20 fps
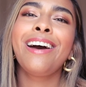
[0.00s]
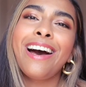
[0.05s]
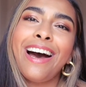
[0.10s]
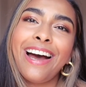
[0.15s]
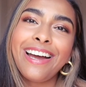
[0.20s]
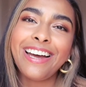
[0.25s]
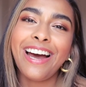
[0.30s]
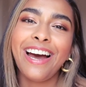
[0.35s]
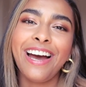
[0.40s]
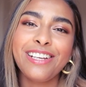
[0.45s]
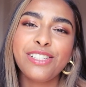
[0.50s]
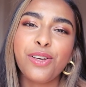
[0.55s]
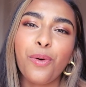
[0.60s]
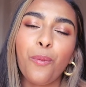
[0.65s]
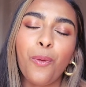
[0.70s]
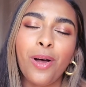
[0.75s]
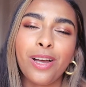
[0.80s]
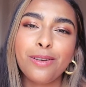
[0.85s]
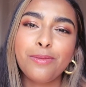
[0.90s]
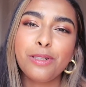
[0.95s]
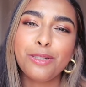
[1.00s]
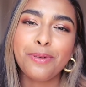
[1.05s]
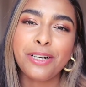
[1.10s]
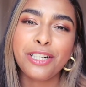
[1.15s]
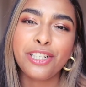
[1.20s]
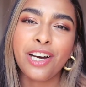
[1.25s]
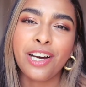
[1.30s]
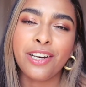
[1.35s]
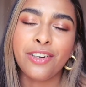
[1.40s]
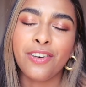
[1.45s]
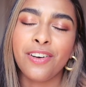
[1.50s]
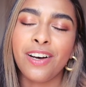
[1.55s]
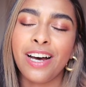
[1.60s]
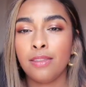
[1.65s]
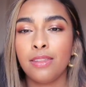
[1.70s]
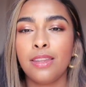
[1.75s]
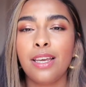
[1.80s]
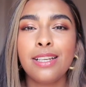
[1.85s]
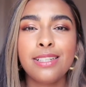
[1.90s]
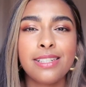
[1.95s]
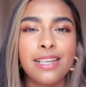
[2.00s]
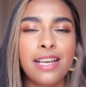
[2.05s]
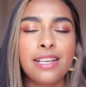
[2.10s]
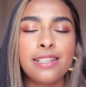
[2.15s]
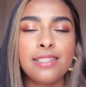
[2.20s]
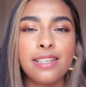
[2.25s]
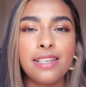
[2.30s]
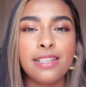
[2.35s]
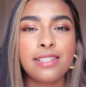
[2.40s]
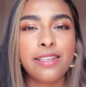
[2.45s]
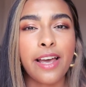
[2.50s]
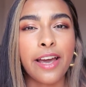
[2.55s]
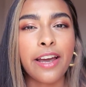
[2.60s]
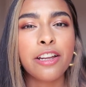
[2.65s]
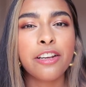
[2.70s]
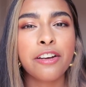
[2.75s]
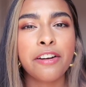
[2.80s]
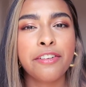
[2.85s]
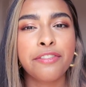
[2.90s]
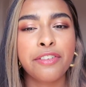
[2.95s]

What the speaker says: Hi guys, welcome to my channel. This is the secondary